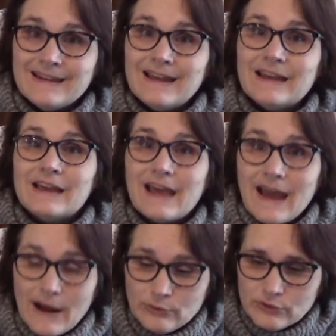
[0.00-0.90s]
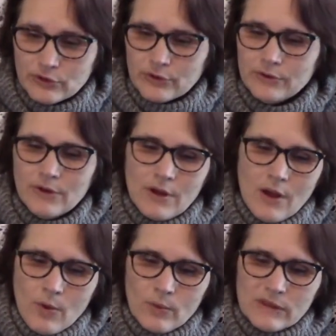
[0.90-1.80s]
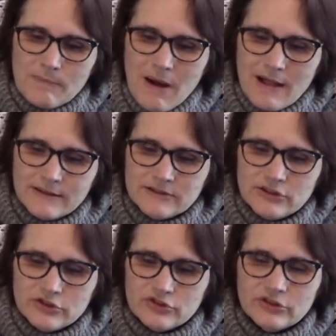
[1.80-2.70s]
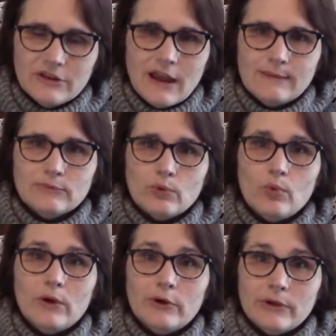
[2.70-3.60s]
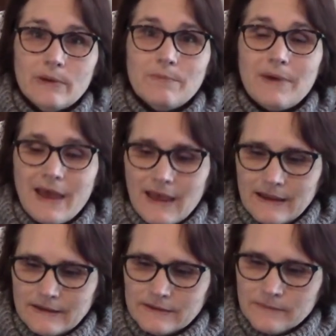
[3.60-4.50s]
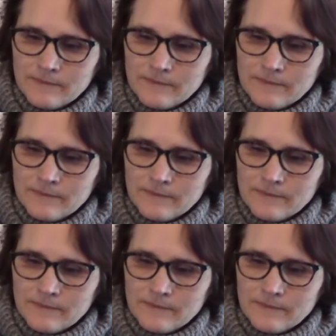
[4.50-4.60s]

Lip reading: encounter with a politician named William Payne.